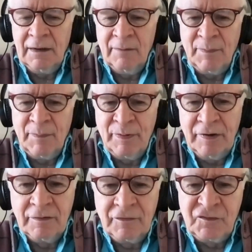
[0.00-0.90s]
let me put you
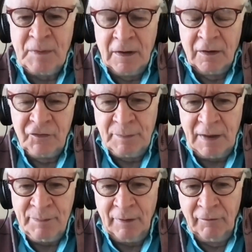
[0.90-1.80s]
on the spot. Do
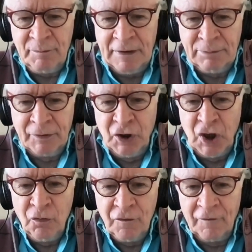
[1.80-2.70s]
bipolar people
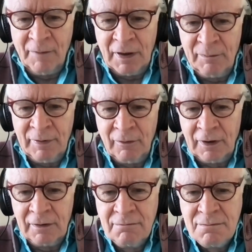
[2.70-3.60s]
know that they're bipolar?